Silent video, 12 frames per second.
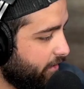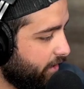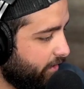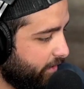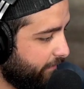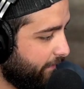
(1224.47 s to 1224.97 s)

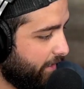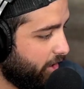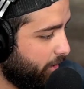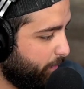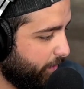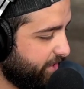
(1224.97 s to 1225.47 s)
if I call
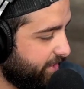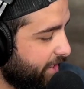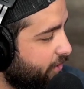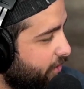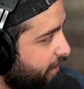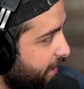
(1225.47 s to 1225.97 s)
up a listing
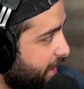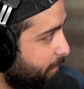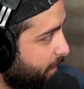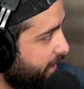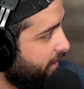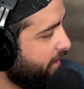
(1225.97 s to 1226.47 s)
agent, like
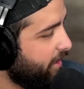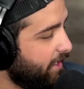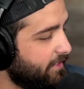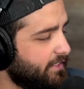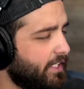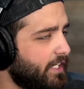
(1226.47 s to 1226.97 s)

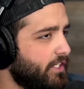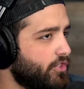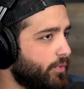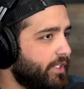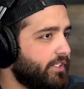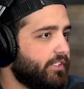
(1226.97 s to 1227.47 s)
I'd say, hey
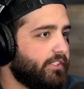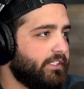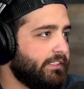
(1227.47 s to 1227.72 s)
Johanna,